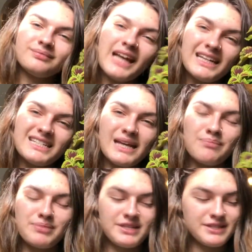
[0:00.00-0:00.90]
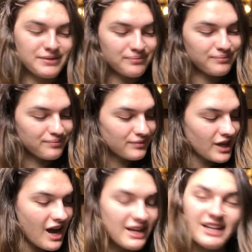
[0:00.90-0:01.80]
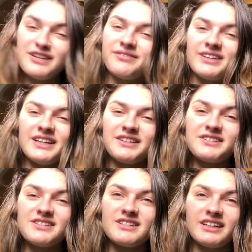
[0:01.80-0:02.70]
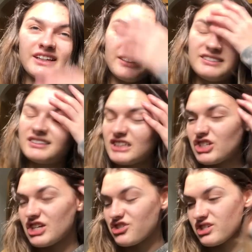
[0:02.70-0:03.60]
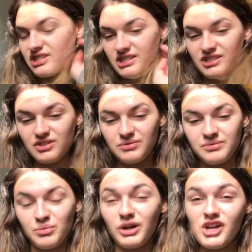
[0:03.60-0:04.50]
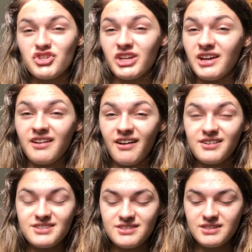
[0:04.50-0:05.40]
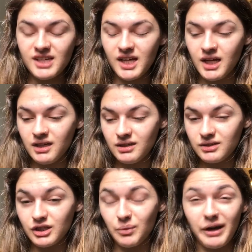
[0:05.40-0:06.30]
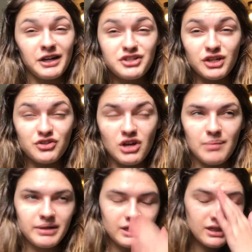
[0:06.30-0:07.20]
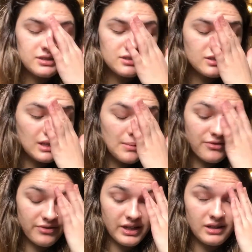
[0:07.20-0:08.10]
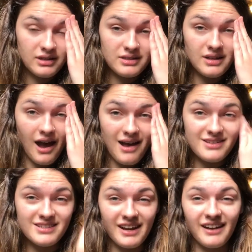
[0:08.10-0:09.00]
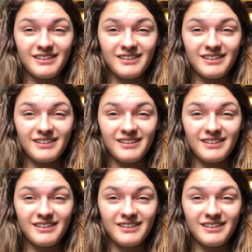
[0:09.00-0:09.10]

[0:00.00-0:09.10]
any tips on any of these, any suggestions as to what I should get next or where I should go shopping next, that'd be fantastic.